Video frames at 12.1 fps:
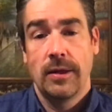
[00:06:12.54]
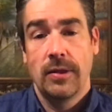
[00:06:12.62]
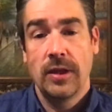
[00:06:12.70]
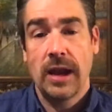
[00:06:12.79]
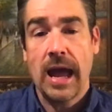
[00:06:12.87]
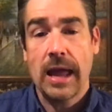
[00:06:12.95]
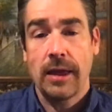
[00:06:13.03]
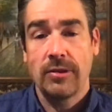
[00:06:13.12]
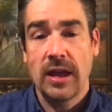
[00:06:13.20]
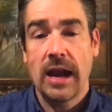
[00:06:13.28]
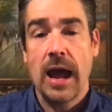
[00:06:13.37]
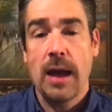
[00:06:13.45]
that
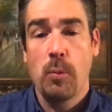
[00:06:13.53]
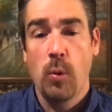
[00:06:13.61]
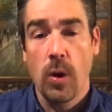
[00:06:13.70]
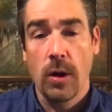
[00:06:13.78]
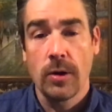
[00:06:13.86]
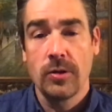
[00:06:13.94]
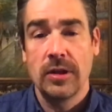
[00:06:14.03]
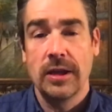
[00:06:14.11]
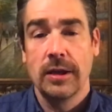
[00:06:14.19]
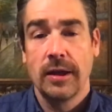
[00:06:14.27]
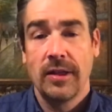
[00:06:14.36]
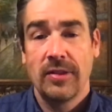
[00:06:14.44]
I am
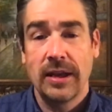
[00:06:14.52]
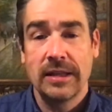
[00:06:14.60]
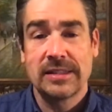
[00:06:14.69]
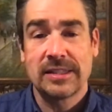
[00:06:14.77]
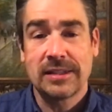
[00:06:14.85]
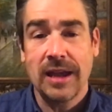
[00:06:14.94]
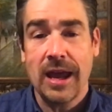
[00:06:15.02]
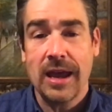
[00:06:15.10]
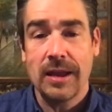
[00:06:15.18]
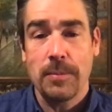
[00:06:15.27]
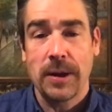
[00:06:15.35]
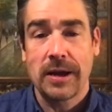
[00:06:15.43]
worthy, that instead
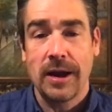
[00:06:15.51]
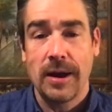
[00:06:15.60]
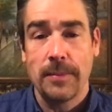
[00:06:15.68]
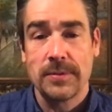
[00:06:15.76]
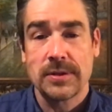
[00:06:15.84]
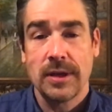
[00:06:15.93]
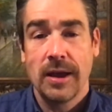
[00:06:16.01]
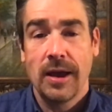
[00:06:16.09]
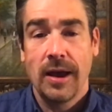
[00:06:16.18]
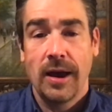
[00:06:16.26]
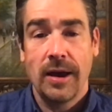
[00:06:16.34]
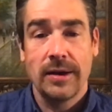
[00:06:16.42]
it becomes
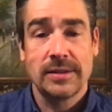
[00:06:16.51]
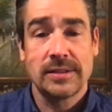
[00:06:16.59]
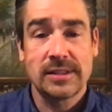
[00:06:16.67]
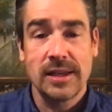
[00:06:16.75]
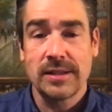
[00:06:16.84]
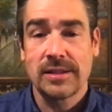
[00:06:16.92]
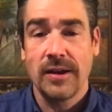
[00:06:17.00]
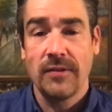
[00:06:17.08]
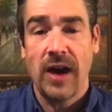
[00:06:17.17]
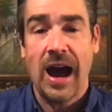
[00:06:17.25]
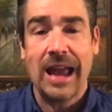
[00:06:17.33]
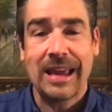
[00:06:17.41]
a sense
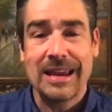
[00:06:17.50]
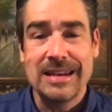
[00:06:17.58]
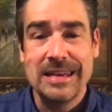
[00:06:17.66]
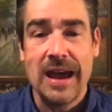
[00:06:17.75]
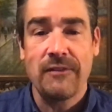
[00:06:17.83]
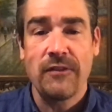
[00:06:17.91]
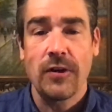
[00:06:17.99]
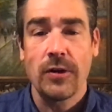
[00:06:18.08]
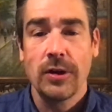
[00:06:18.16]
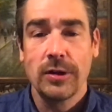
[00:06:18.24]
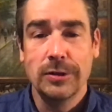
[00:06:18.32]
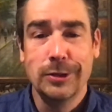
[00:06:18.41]
of I can
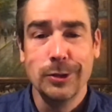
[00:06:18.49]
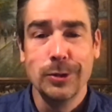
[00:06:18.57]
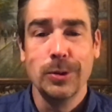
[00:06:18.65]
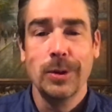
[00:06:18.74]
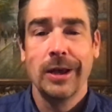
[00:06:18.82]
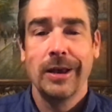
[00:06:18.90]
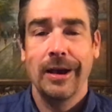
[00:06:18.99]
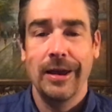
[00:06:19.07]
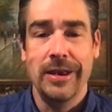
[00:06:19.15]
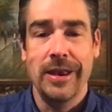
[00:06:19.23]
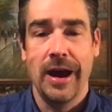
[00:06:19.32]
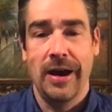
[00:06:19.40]
never do
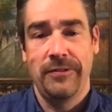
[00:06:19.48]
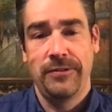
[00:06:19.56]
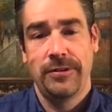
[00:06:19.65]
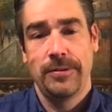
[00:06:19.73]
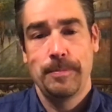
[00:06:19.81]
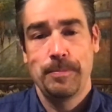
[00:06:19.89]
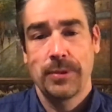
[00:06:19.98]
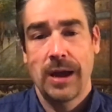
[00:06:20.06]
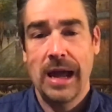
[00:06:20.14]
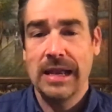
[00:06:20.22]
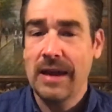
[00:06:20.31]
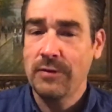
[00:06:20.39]
enough.
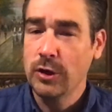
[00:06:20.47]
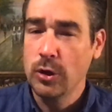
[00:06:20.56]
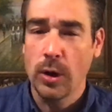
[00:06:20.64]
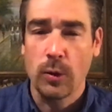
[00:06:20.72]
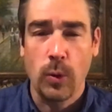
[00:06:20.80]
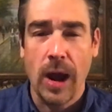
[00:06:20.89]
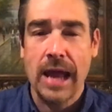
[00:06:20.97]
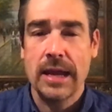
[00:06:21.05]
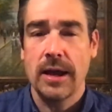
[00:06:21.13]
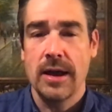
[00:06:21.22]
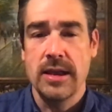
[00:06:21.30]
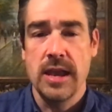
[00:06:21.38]
I never do it
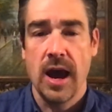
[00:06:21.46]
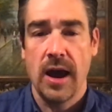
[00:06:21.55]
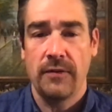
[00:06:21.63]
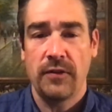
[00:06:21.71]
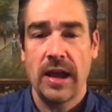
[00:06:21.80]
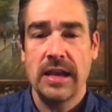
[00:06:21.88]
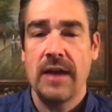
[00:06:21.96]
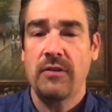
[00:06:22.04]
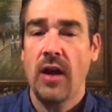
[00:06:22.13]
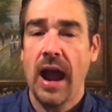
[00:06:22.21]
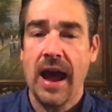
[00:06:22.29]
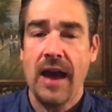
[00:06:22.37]
right enough. I
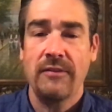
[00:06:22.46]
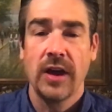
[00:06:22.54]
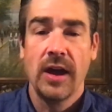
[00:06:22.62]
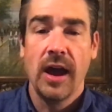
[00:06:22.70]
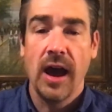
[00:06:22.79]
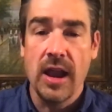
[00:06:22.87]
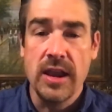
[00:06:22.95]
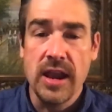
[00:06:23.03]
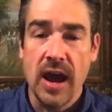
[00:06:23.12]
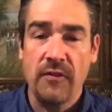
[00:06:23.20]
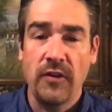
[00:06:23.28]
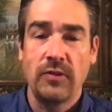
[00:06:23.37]
never have
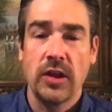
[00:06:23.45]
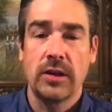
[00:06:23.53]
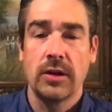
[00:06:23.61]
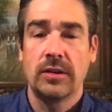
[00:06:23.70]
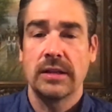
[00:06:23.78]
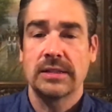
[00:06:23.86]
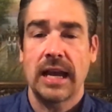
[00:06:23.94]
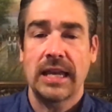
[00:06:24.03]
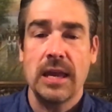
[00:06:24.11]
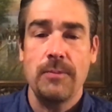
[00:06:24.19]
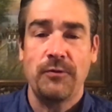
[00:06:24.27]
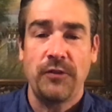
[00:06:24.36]
enough of the good things. I
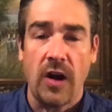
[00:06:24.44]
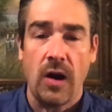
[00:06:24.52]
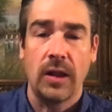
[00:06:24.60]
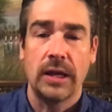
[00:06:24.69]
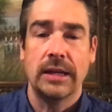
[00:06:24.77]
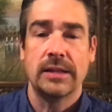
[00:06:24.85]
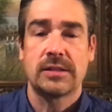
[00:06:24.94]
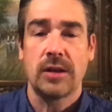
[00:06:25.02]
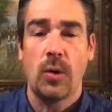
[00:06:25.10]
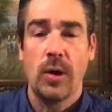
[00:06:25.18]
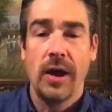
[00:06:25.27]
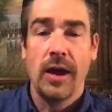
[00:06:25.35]
keep falling. And
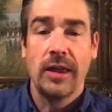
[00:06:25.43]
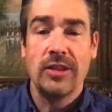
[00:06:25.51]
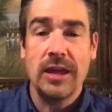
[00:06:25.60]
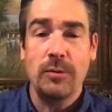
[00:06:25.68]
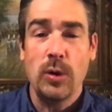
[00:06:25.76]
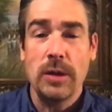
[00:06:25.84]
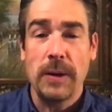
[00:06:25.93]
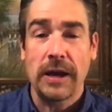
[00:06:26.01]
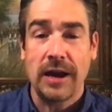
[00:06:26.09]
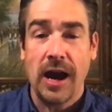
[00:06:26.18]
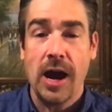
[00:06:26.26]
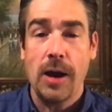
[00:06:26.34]
so then we
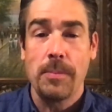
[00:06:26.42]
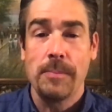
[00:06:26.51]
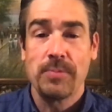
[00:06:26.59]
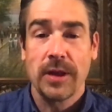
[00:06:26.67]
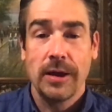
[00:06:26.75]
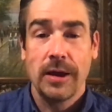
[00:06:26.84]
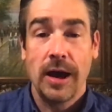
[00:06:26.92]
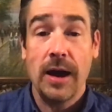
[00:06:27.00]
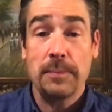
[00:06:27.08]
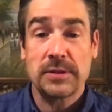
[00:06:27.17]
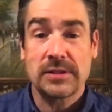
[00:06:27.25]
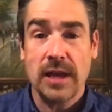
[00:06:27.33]
become
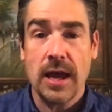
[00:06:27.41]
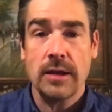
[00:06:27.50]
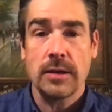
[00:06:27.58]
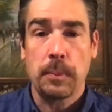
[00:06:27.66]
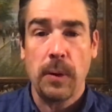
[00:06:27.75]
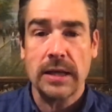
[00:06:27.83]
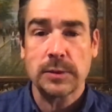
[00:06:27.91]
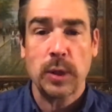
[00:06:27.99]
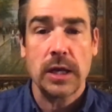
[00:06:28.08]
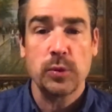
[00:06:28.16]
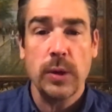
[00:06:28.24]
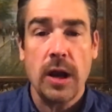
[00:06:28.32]
upset and depressed
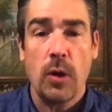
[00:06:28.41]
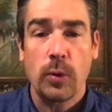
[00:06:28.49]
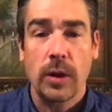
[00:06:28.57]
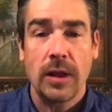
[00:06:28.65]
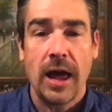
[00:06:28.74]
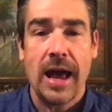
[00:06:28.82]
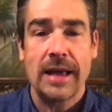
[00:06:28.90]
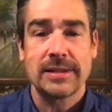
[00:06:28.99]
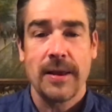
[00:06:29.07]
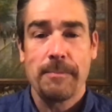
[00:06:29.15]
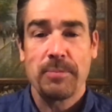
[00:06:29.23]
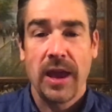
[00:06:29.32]
because we don't realize
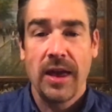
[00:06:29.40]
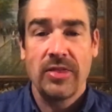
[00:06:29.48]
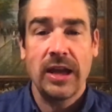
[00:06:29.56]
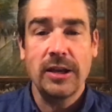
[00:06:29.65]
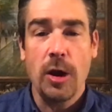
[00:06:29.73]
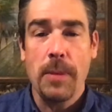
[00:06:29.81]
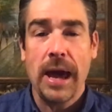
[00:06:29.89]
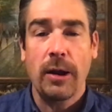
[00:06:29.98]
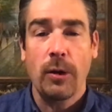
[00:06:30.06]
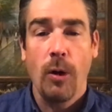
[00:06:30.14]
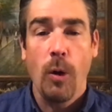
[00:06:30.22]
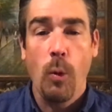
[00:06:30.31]
that no
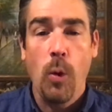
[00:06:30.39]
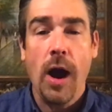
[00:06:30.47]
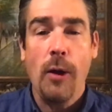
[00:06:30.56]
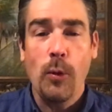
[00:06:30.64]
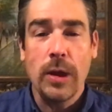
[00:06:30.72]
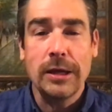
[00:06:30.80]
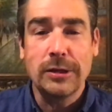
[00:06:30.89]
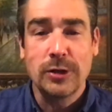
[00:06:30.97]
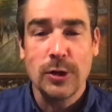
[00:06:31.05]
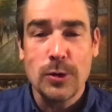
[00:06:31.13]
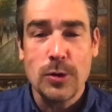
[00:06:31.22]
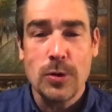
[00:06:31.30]
matter what we
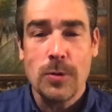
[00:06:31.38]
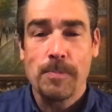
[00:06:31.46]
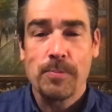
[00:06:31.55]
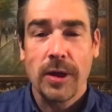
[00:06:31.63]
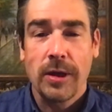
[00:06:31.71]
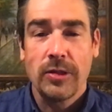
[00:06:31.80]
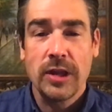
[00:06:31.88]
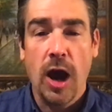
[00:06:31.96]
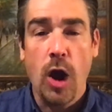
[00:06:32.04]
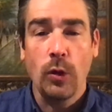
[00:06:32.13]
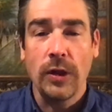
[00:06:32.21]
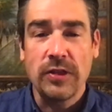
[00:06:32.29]
do, the
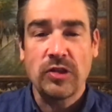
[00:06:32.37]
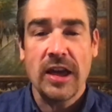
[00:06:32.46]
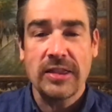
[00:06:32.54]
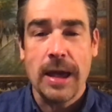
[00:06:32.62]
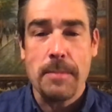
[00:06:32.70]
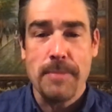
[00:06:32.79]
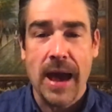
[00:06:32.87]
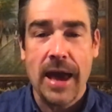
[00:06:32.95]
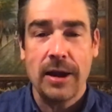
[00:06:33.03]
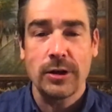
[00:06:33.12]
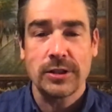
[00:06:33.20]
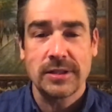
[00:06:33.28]
only thing that
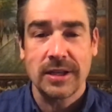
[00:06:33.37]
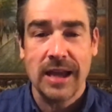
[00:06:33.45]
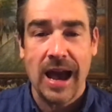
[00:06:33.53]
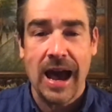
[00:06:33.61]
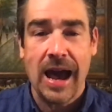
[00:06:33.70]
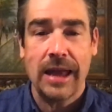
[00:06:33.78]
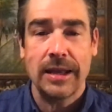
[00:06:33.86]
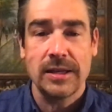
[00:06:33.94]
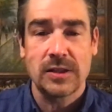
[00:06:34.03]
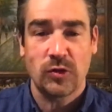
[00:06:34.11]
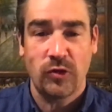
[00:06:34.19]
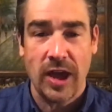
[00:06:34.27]
matters to God
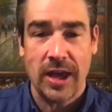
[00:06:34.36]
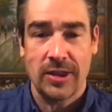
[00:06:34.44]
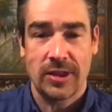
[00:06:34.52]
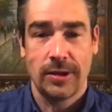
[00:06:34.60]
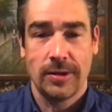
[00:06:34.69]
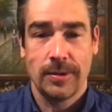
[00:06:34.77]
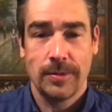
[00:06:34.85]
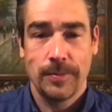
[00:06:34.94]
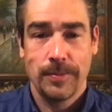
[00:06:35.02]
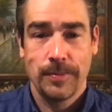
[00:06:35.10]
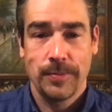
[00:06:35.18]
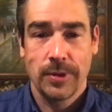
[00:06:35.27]
is faith.
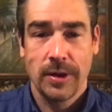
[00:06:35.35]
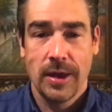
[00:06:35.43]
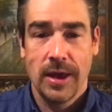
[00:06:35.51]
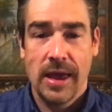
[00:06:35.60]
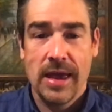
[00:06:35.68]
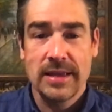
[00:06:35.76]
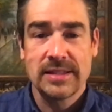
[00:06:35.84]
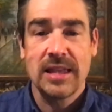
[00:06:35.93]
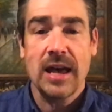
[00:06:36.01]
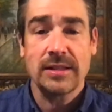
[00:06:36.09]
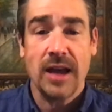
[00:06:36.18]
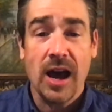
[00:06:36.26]
Is
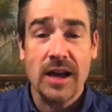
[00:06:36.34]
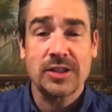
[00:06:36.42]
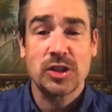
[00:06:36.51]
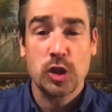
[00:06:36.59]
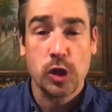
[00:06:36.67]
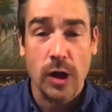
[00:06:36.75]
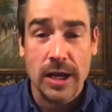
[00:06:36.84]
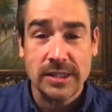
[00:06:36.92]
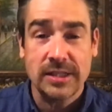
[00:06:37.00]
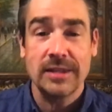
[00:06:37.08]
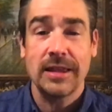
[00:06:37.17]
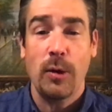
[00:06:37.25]
that us
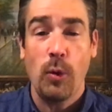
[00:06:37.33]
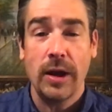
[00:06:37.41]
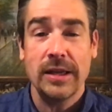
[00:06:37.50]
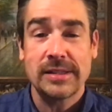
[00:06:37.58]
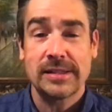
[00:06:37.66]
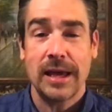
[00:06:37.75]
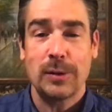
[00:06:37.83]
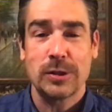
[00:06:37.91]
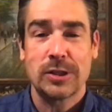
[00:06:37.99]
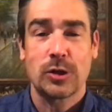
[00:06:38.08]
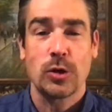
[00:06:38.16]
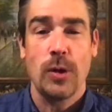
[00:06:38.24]
trusting that what he said
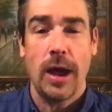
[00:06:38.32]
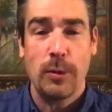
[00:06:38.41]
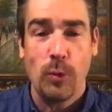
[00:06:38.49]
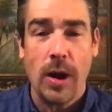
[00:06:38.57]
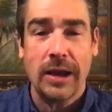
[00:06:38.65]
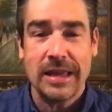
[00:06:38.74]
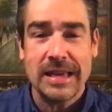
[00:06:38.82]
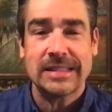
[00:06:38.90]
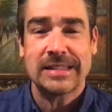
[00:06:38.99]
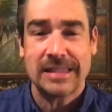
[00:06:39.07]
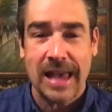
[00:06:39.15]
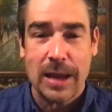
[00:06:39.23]
was true. And what he
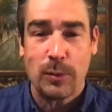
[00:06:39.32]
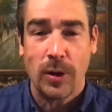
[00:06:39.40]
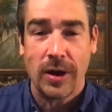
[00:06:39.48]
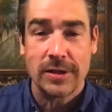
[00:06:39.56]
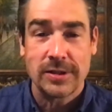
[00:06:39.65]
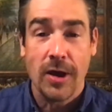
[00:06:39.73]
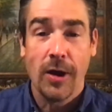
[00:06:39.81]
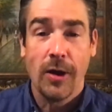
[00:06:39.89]
said was,